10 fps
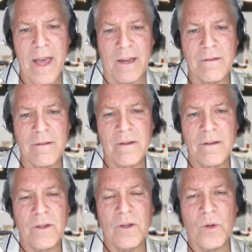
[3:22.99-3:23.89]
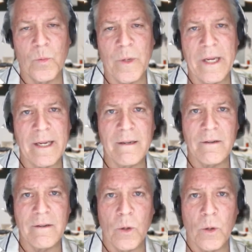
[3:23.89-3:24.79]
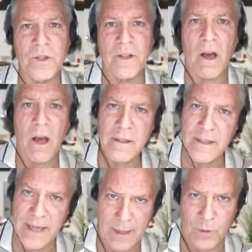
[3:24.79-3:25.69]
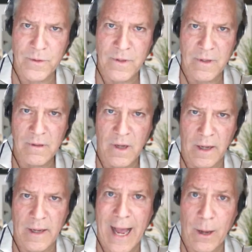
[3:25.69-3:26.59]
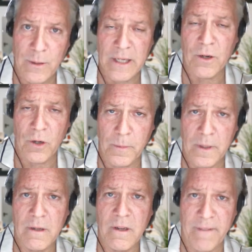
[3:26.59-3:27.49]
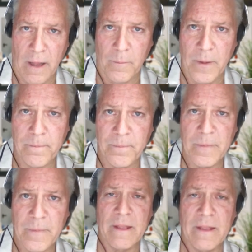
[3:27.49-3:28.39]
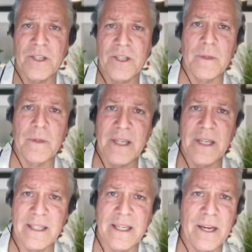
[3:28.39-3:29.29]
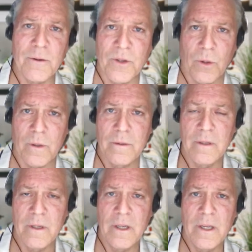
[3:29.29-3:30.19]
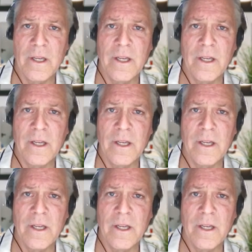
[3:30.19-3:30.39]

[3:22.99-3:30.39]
Then we go to the HUD tables, Housing Urban Development. This gentleman is 68 years old.